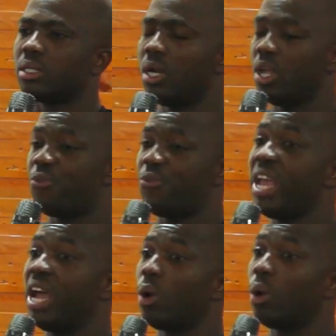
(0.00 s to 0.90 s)
Fear
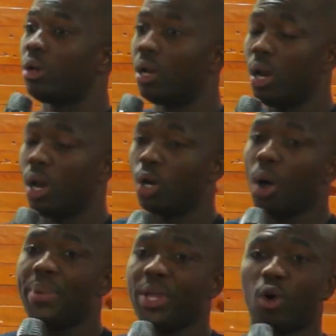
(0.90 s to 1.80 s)
not. Not
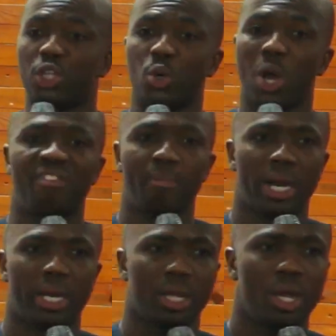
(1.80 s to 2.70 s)
because you have money.